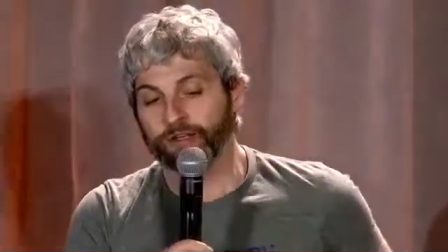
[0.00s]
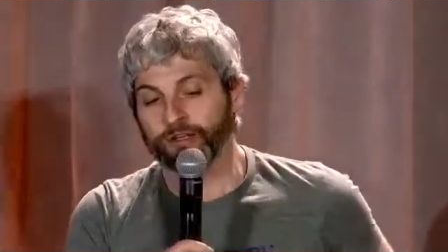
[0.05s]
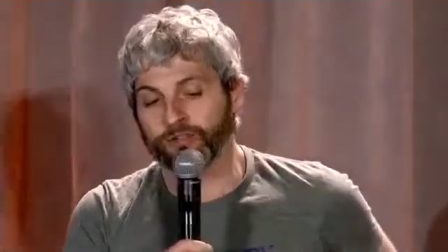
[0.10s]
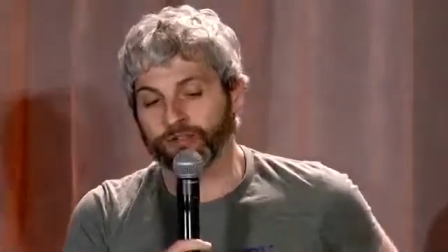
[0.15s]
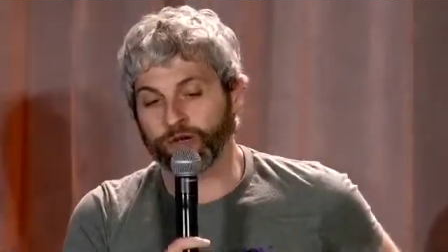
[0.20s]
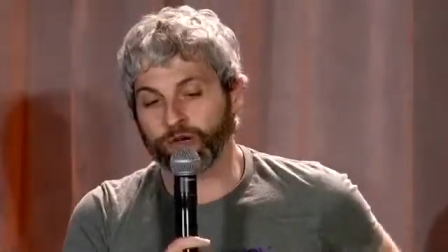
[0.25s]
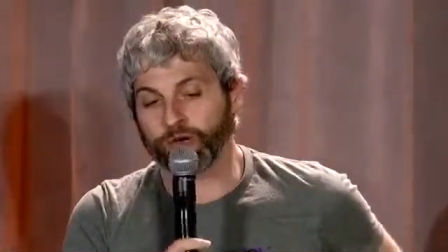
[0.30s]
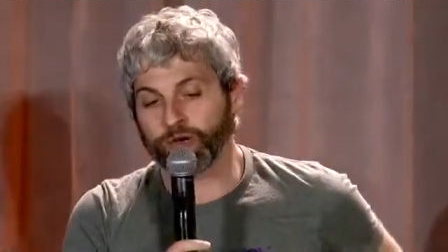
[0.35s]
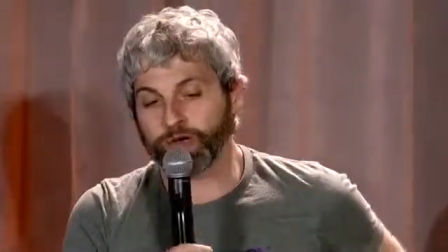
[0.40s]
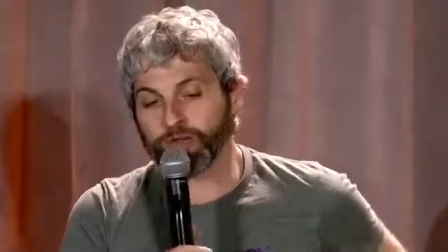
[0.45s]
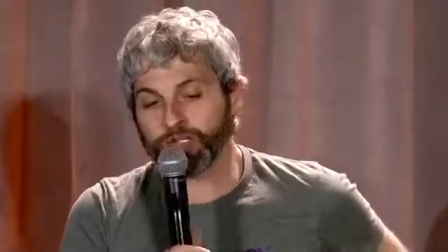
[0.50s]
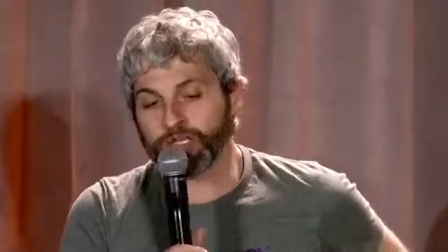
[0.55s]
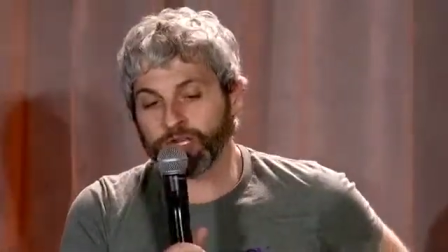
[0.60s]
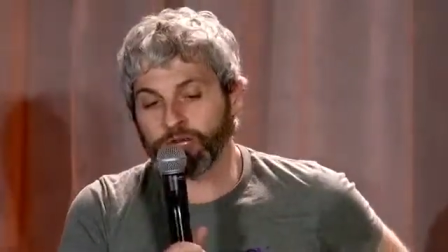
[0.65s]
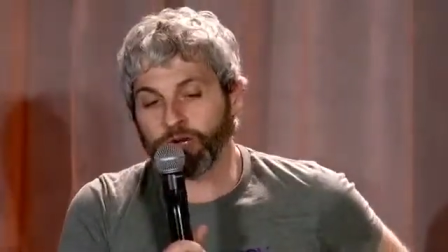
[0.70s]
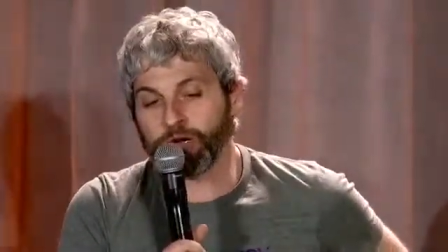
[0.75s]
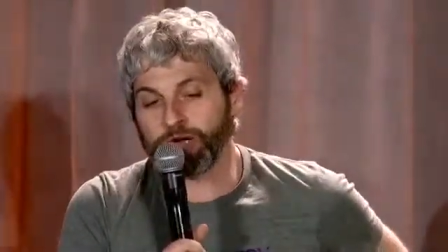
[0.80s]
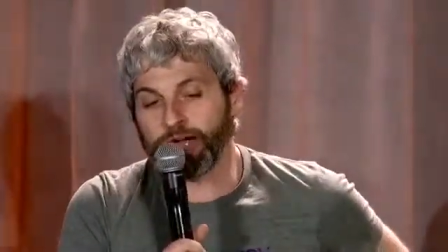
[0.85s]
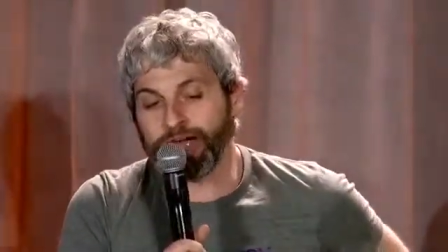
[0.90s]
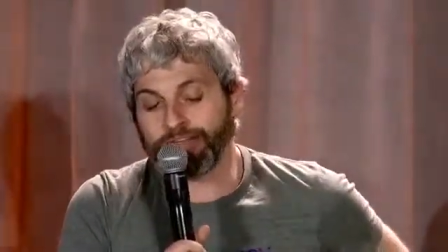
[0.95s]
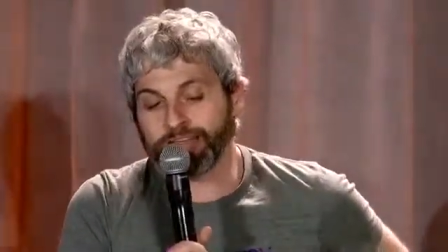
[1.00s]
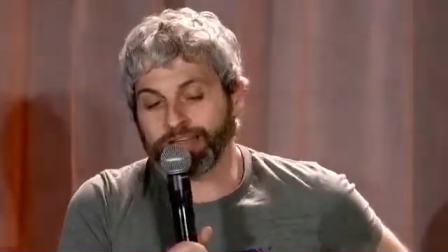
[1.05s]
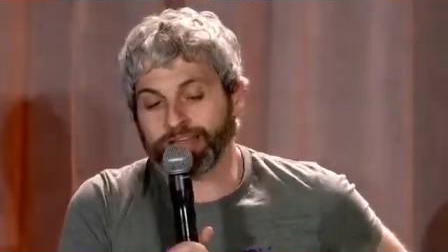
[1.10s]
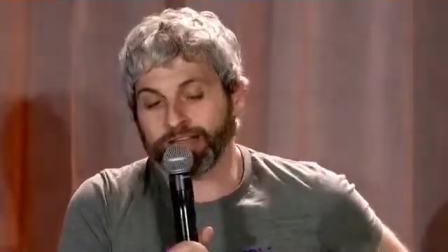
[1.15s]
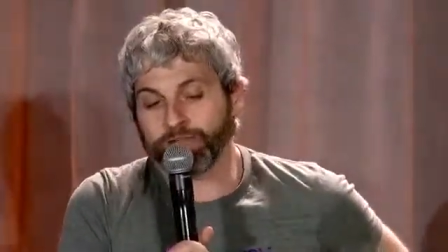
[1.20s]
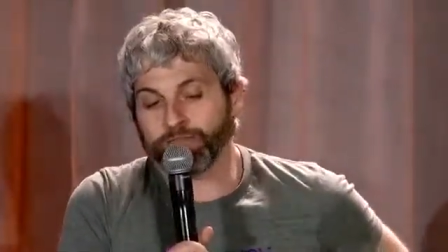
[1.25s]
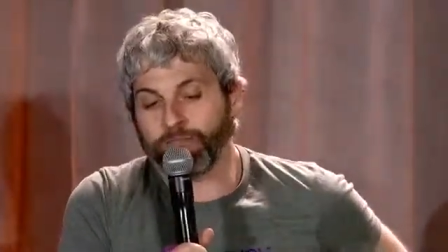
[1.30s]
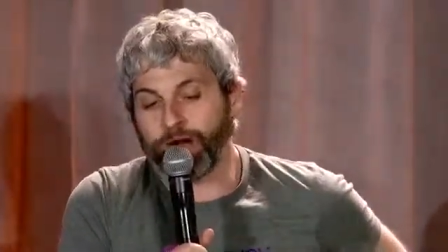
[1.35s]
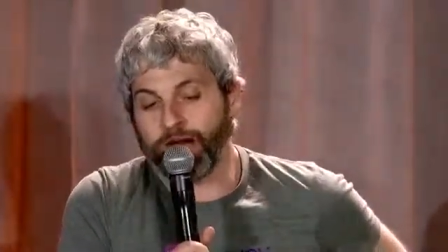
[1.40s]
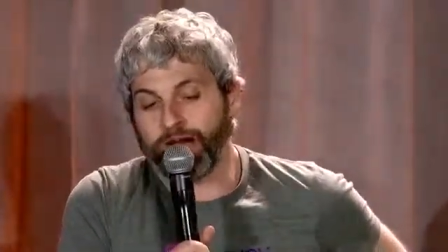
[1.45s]
So, I
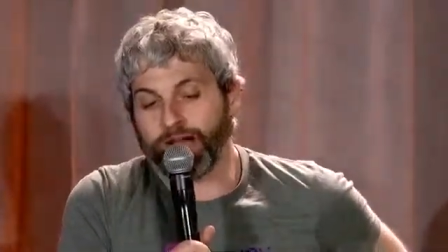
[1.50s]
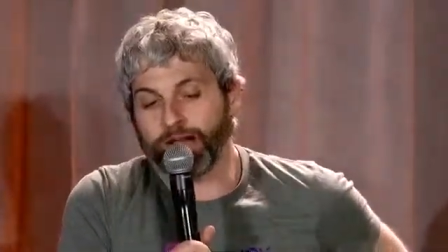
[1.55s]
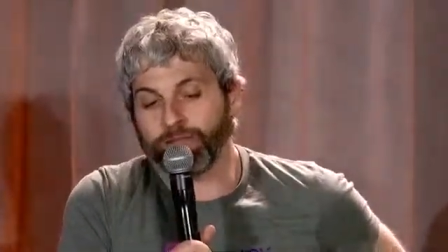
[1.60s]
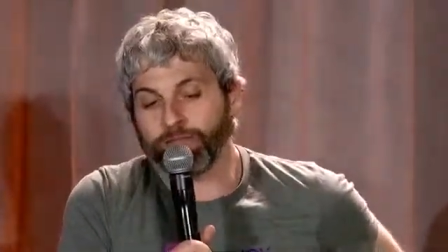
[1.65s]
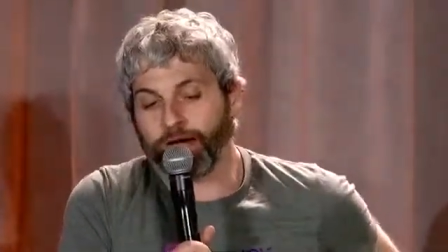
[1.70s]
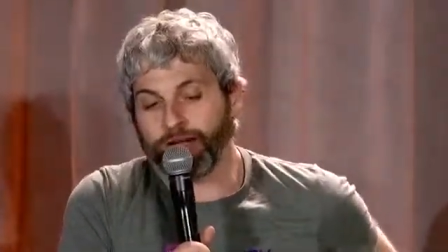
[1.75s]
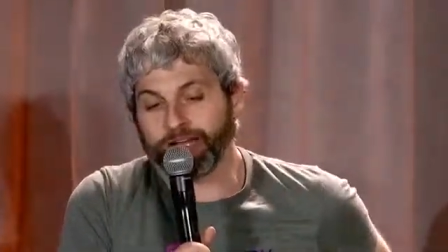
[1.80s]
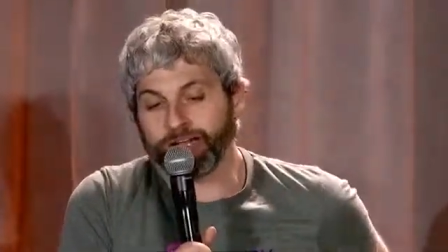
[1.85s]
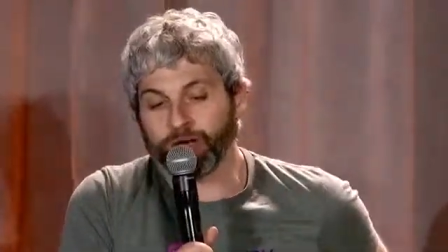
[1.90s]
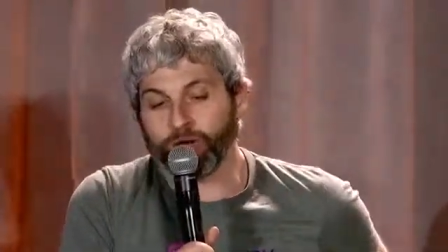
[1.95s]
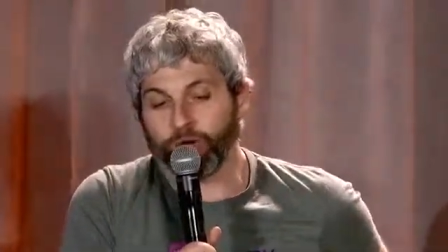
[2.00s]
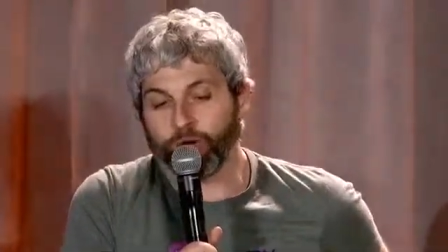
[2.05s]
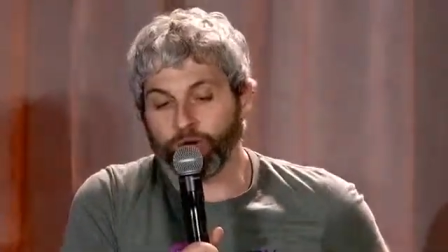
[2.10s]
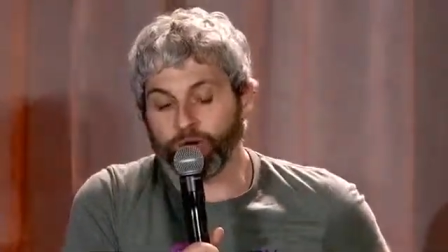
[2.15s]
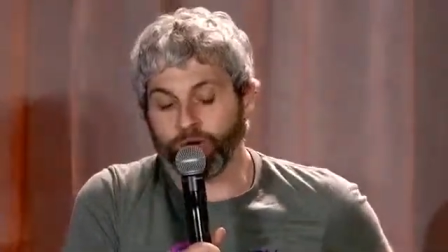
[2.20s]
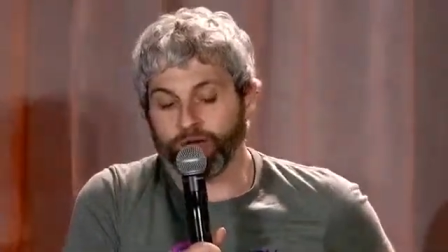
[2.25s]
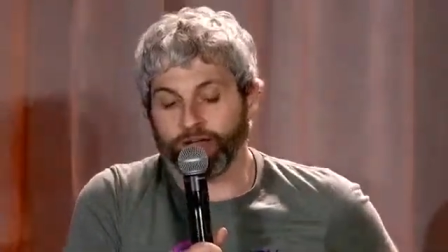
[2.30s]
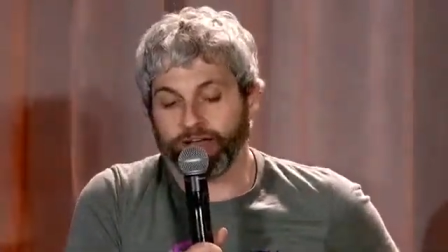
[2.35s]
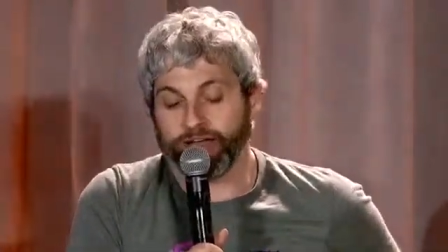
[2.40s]
think my goal,